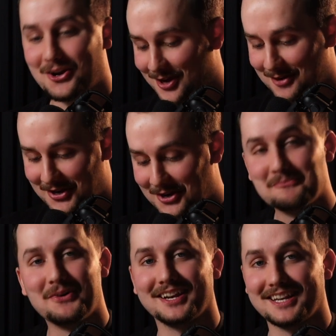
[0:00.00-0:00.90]
not why I'm here,
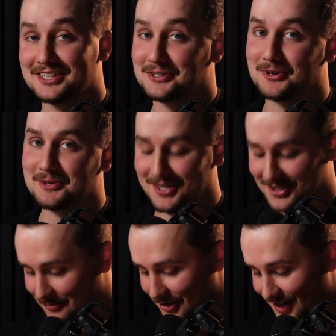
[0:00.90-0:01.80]
but it is a pretty big
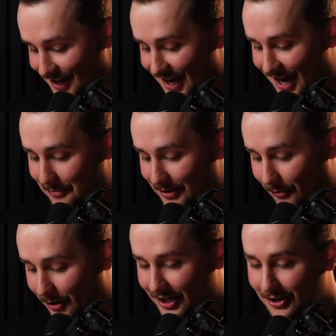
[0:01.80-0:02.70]
number. But I
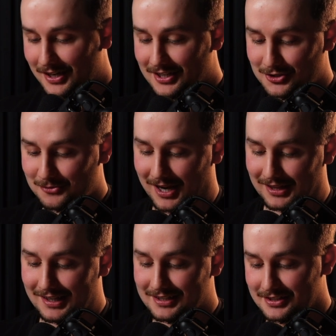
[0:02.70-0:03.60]
want to go into my
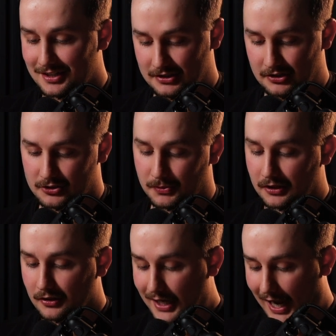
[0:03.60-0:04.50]
listings here so we
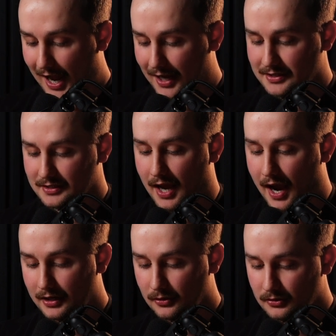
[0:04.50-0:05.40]
can look at
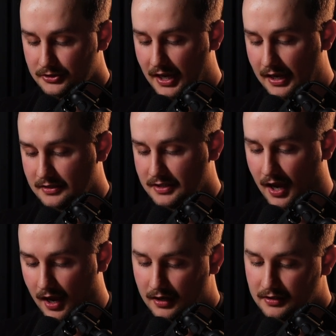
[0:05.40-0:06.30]
titles and
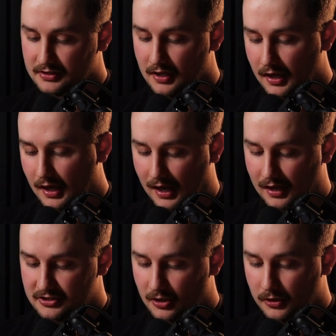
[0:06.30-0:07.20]
tags.
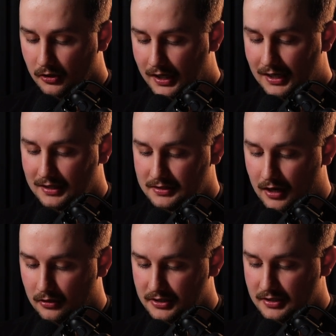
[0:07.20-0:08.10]
And so when looking at
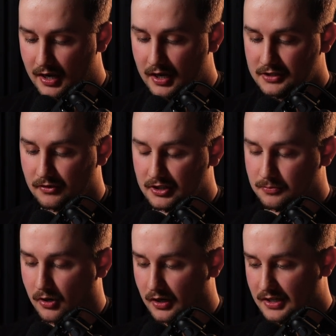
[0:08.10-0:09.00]
titles and tags for this
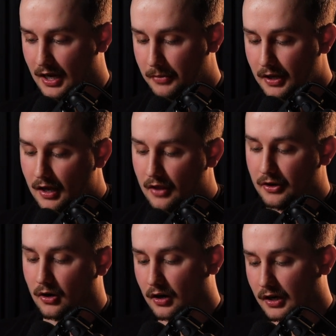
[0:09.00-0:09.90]
product type,
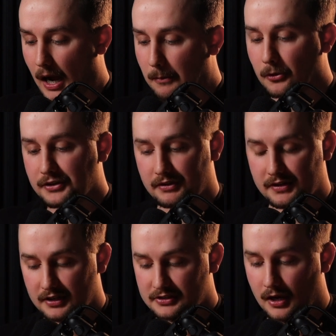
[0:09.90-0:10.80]
there are a couple different
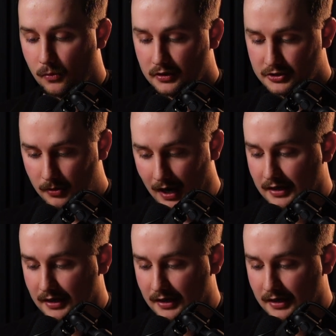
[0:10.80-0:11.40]
things I want to